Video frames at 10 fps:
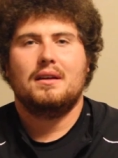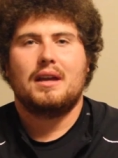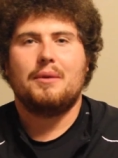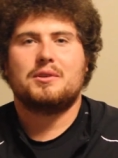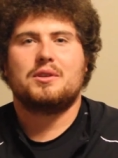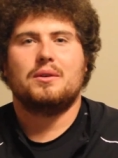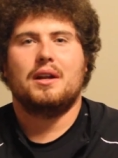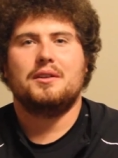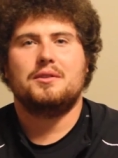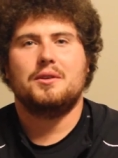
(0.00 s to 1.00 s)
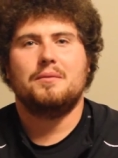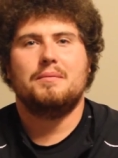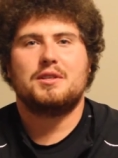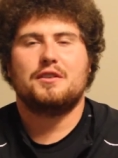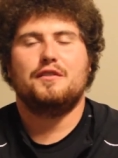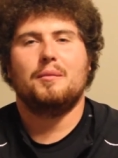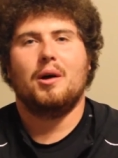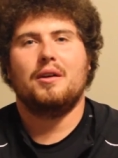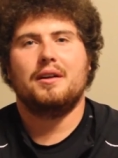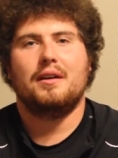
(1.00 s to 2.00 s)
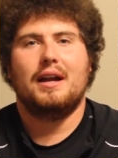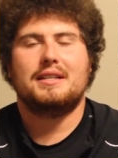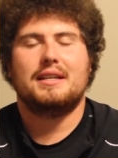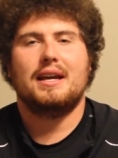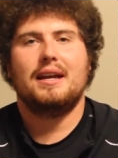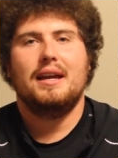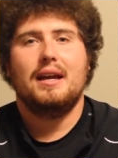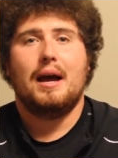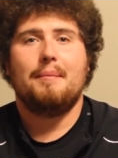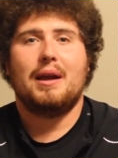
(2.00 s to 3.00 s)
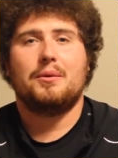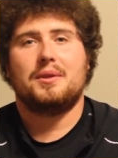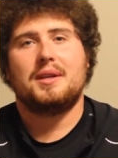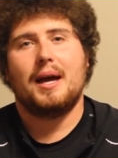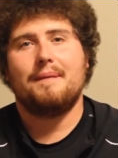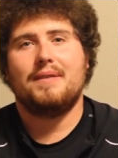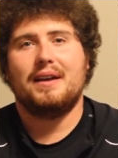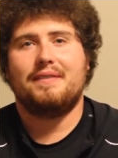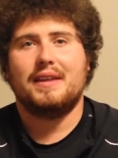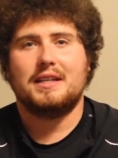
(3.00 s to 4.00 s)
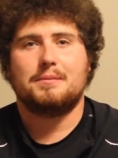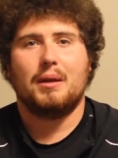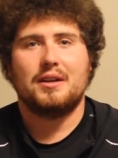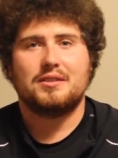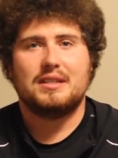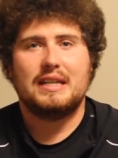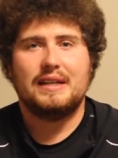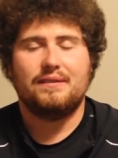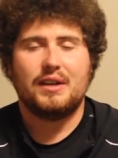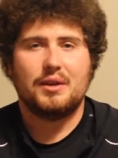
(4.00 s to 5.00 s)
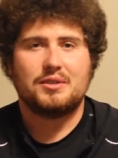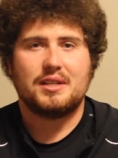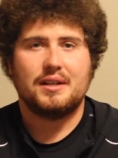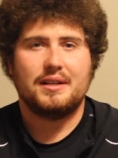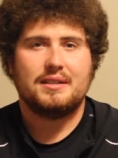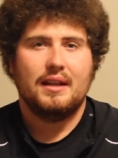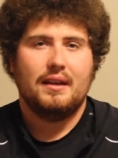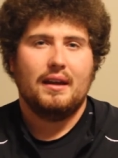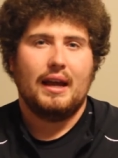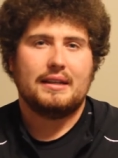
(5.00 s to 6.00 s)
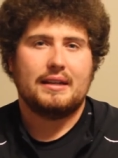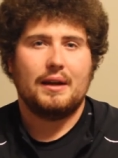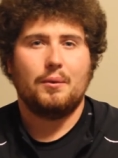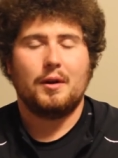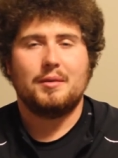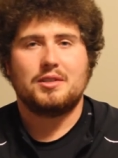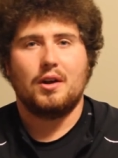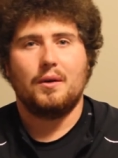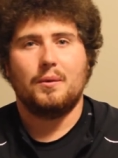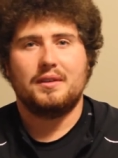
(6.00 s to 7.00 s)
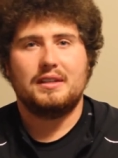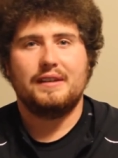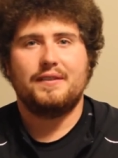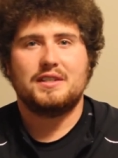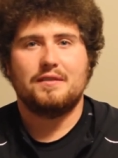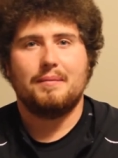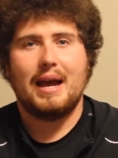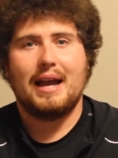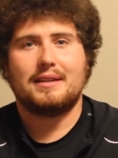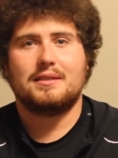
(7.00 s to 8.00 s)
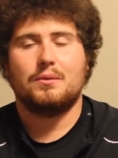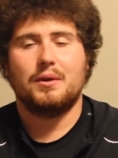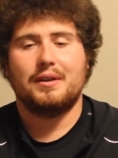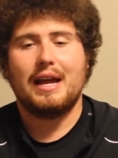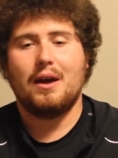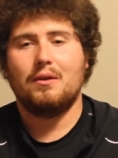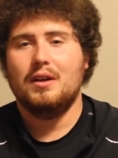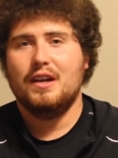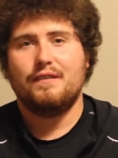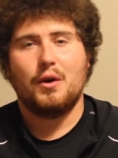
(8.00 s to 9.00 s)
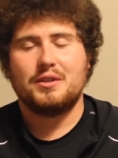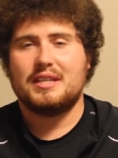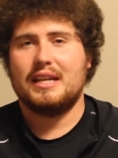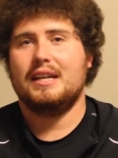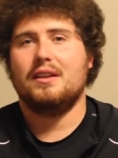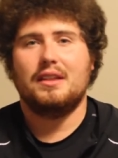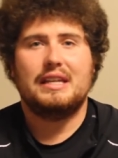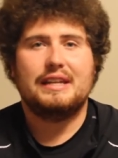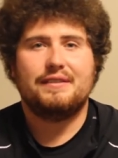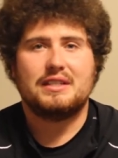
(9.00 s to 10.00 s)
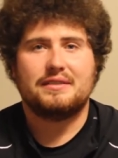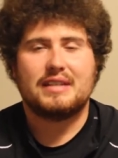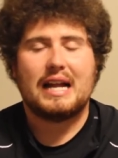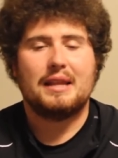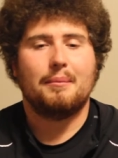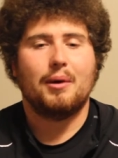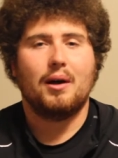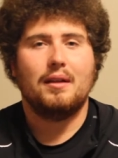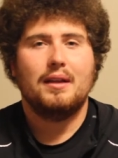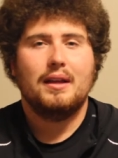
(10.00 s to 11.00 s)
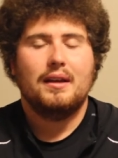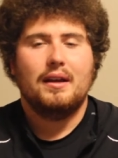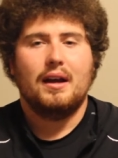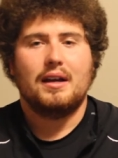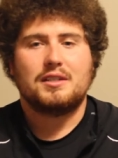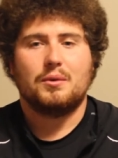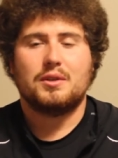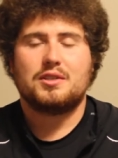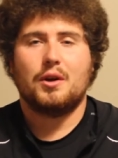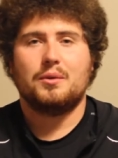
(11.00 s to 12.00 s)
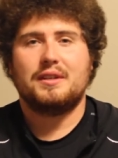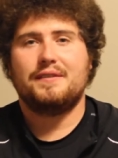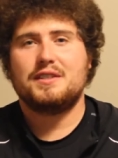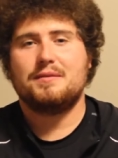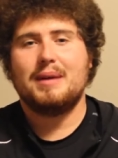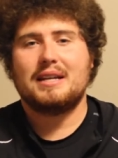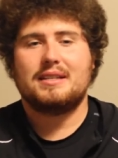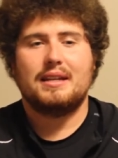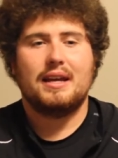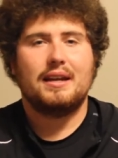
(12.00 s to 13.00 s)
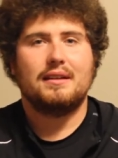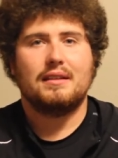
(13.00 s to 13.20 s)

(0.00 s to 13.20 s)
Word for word: Hey, what's going on YouTube? Mr. Football here, and today I'm back with the Top 5 Things Players Need video series, and today we're going to be starting with defensive backs. We're now focusing in on the defensive side of the ball, uh, so we're going to start with defensive backs today.